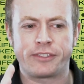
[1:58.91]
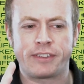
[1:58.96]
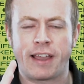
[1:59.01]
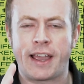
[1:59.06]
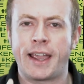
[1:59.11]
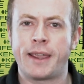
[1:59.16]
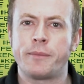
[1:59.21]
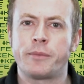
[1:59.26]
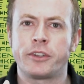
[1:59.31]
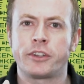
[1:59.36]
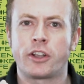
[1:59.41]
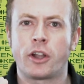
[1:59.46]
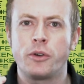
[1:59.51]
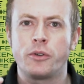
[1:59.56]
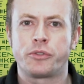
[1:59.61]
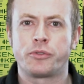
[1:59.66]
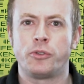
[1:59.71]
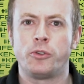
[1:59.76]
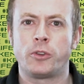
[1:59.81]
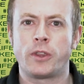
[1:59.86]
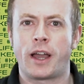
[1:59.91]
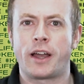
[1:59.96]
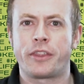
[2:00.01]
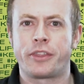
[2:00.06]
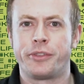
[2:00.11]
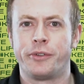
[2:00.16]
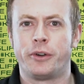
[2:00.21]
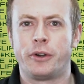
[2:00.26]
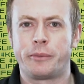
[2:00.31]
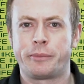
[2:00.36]
time to go through that
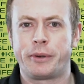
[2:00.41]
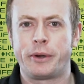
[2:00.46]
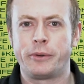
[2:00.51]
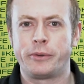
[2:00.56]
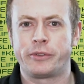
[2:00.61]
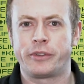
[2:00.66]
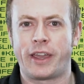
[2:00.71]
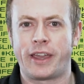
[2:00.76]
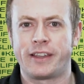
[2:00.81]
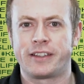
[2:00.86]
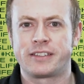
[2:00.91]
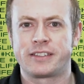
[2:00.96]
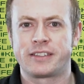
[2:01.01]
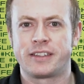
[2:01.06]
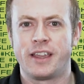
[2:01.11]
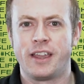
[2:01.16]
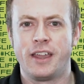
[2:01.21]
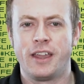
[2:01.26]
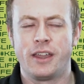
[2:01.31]
thought process